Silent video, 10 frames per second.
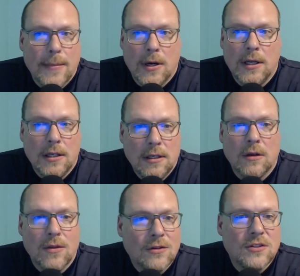But you
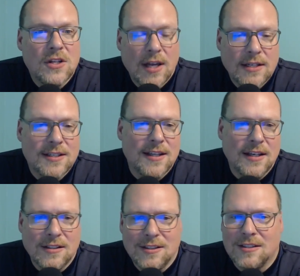know, those are the kinds of
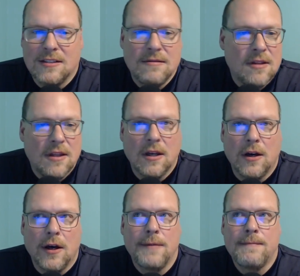things. Just
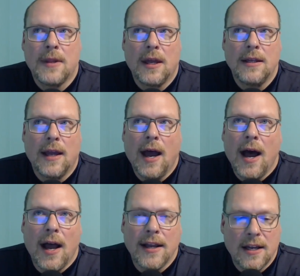the yeah,
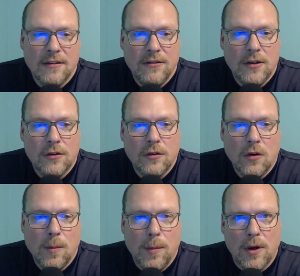I kind of feel
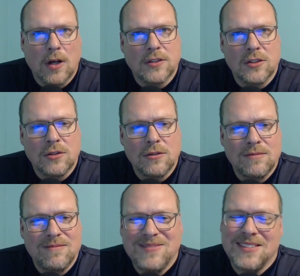full, but also
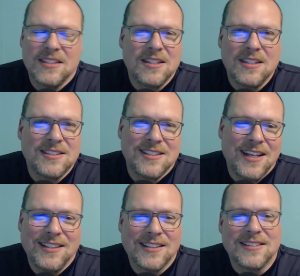the
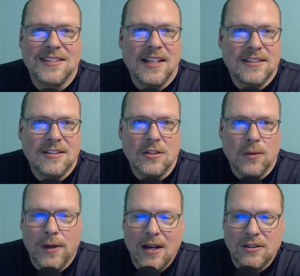steak doesn't taste as good
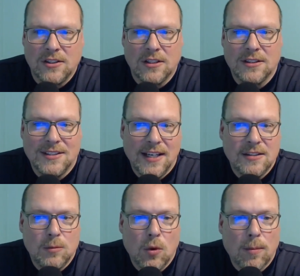right now. It's starting to
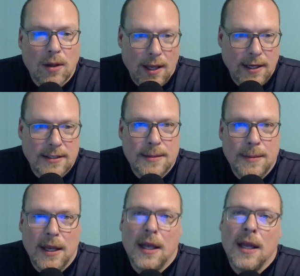taste more plain to
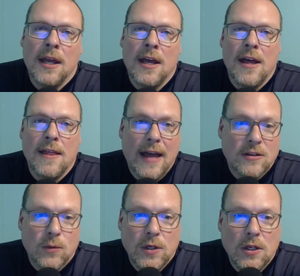me.
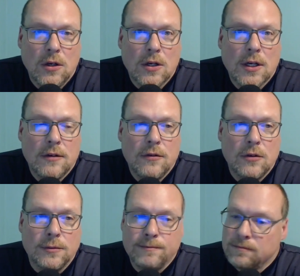That's when you know you're kind of full.